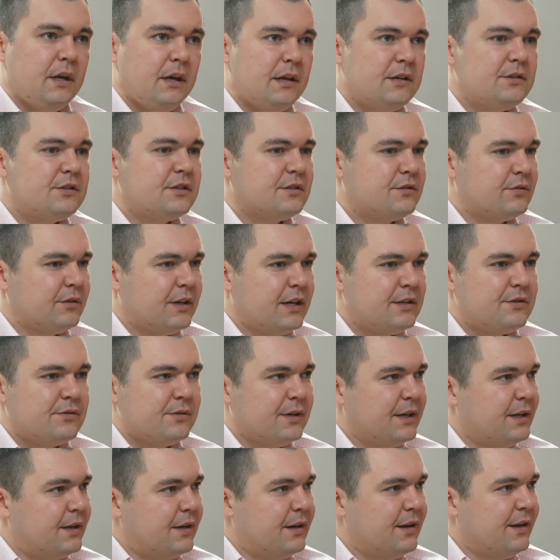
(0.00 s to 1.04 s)
is just to get you
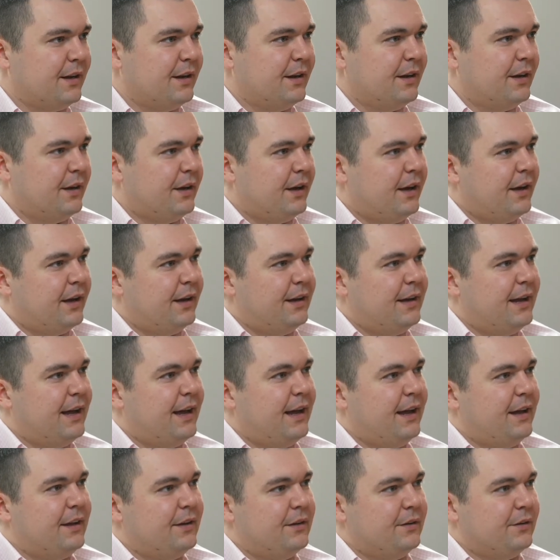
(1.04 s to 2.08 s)
in, and
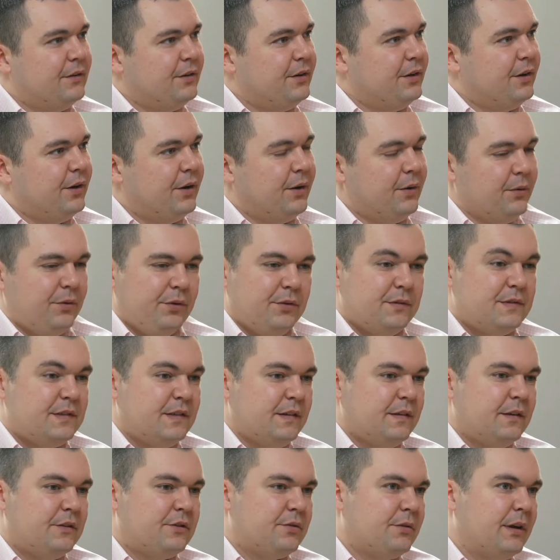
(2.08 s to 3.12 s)
then mm-hmm. you know you
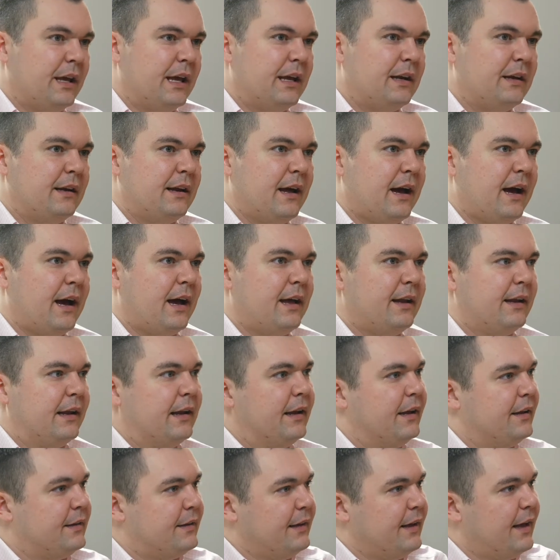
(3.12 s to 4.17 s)
see the 389, and
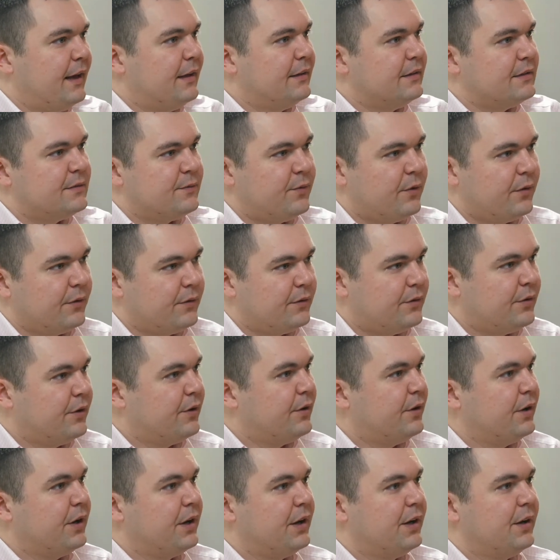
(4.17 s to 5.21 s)
at the end it's
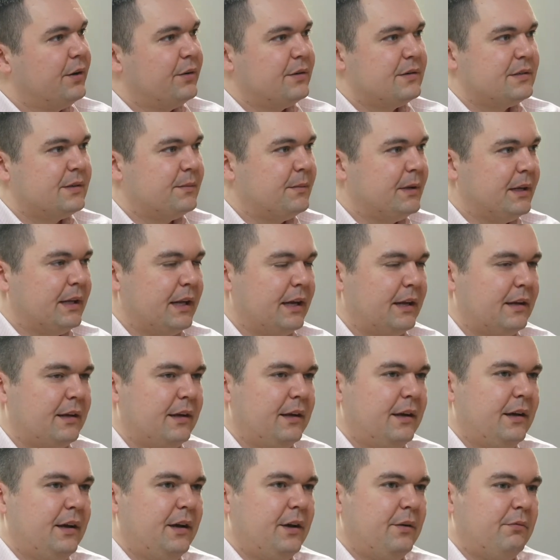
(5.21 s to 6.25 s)
430 or something like that,
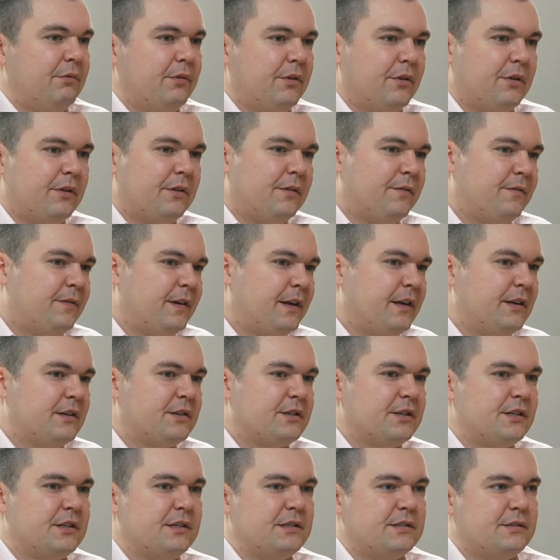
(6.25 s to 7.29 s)
with all the
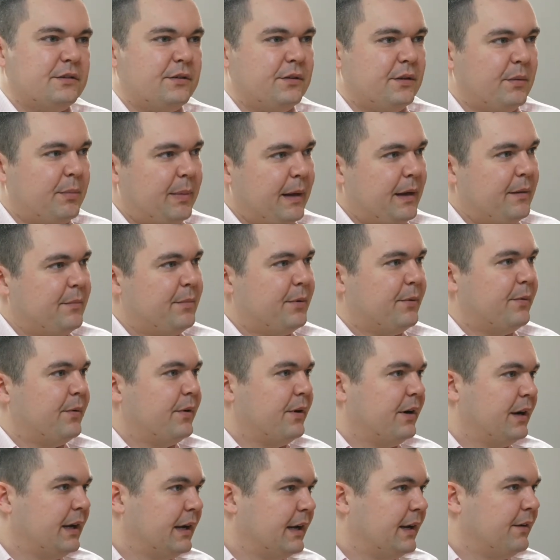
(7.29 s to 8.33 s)
finishes, all the
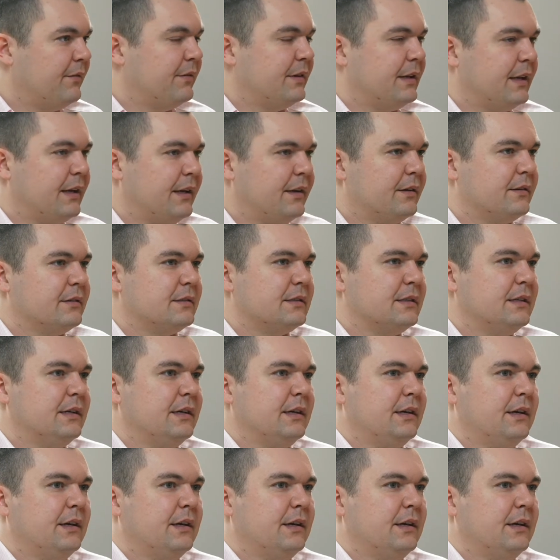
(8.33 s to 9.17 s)
paperwork, and everything else.